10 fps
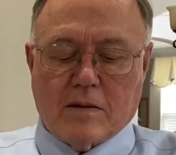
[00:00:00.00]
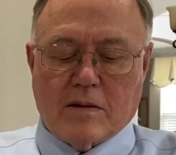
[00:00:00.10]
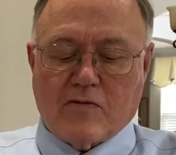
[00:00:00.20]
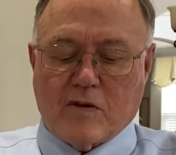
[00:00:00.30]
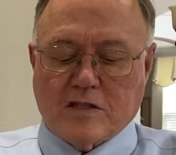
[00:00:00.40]

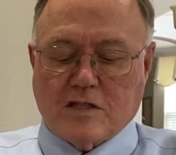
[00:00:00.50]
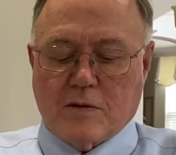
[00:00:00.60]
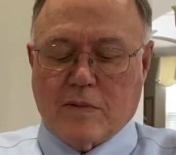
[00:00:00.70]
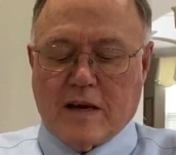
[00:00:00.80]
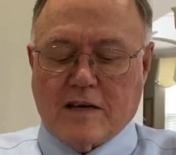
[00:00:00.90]
the French
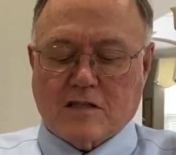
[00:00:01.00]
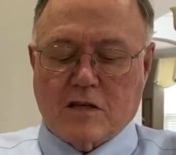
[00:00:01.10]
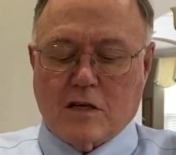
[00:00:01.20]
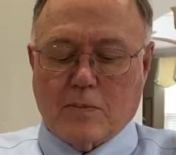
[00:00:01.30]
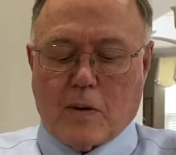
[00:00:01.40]
should be asked
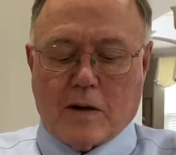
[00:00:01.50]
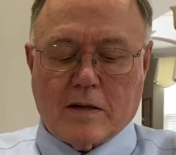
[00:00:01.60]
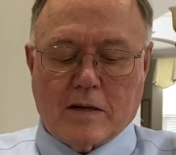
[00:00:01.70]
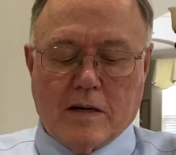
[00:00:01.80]
to depart,